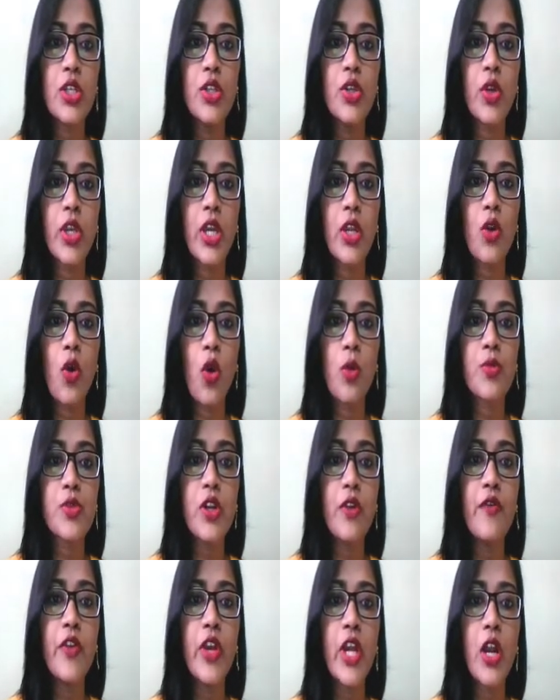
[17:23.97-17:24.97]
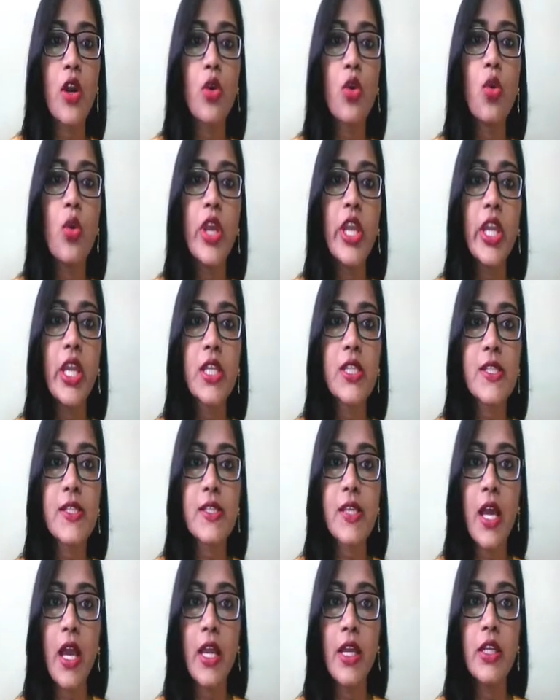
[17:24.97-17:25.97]
You can observe we are going
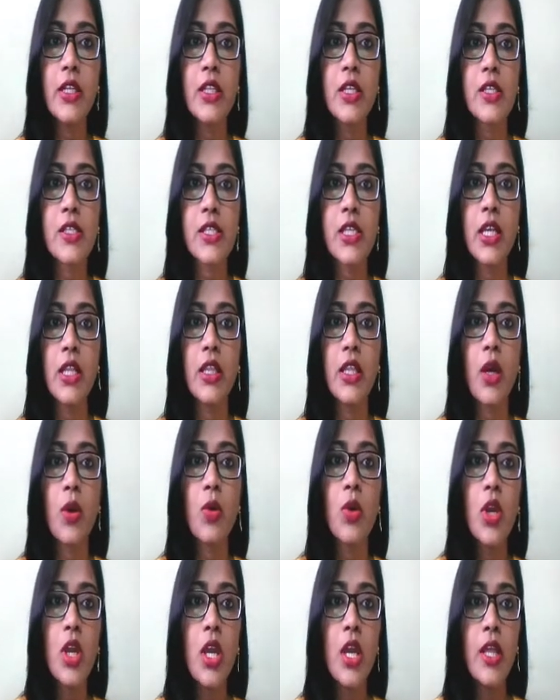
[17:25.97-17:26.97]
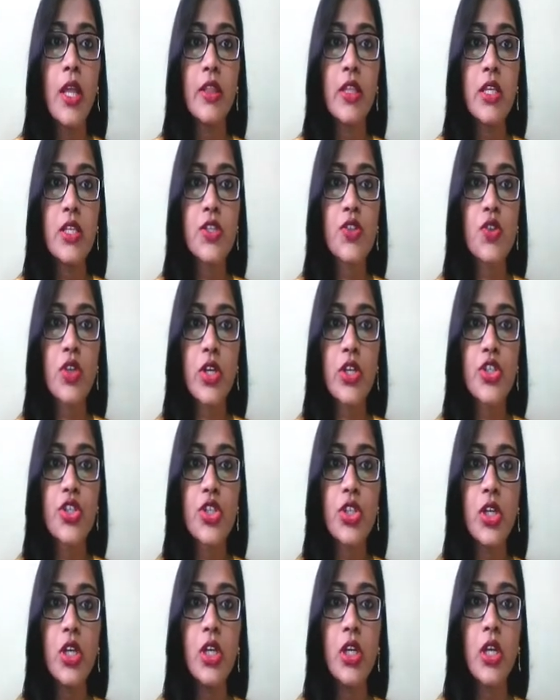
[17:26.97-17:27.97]
inside the cell. Now this
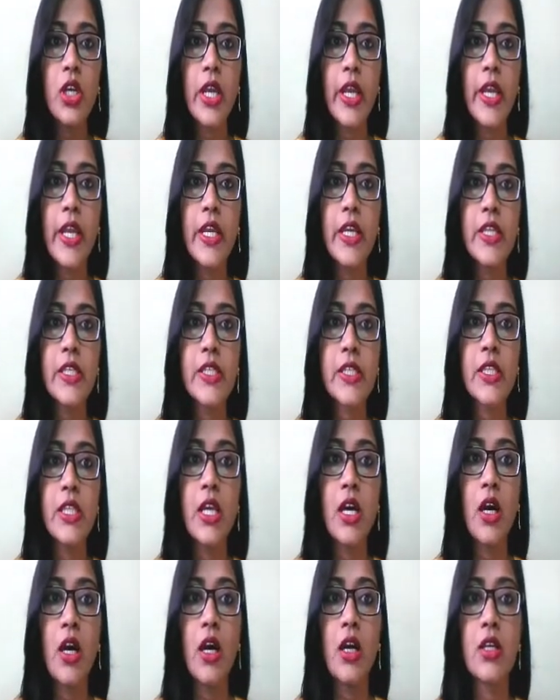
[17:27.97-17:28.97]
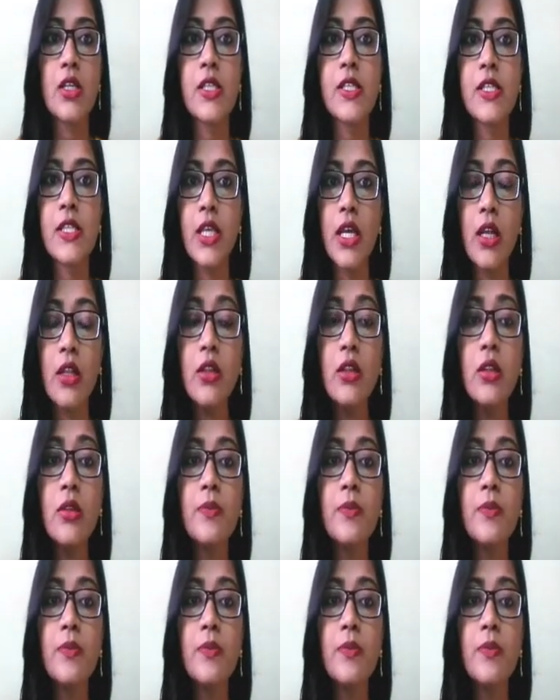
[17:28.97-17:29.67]
structure is the cell.